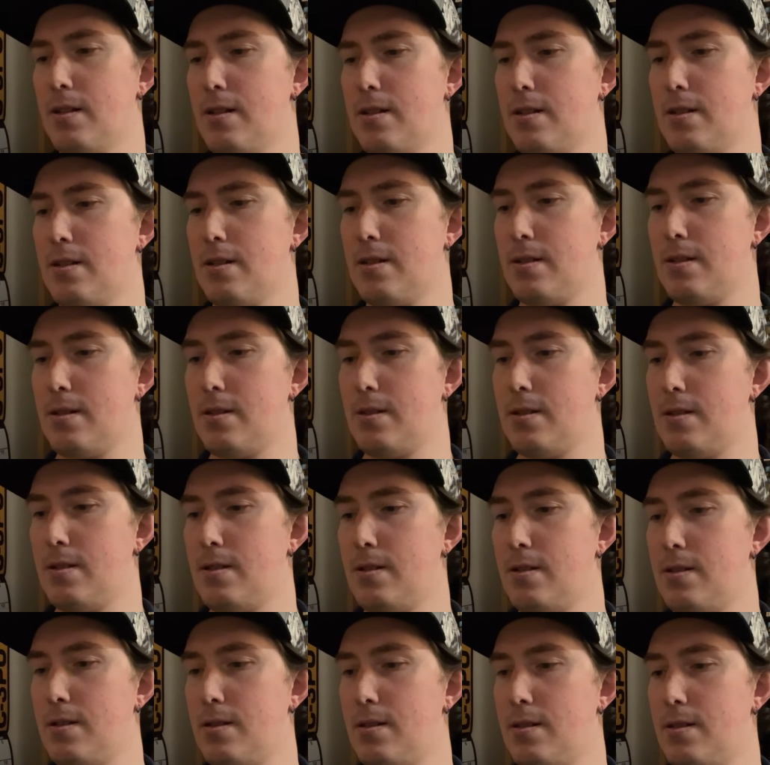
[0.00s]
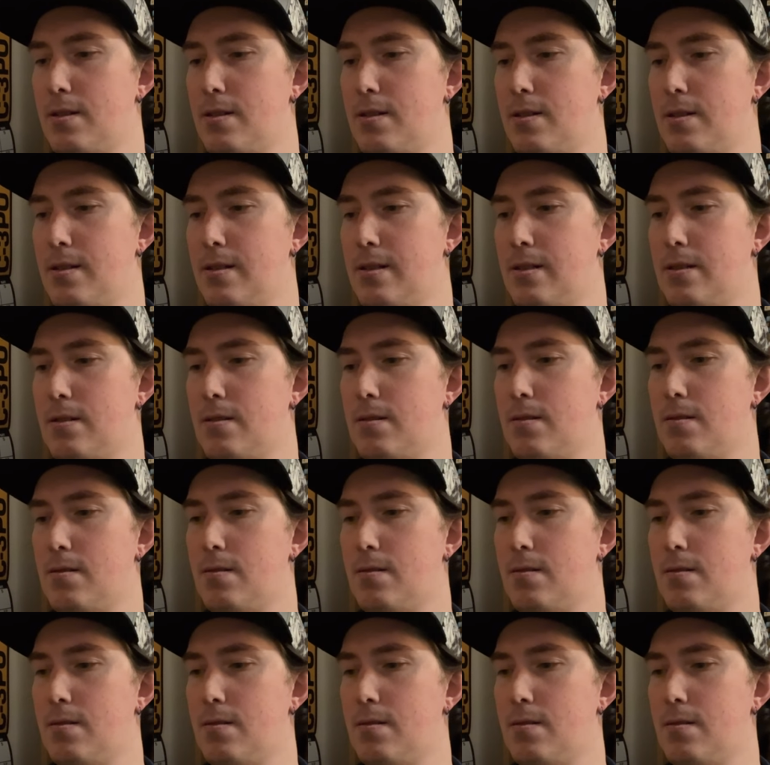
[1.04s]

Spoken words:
No one is speaking in this clip.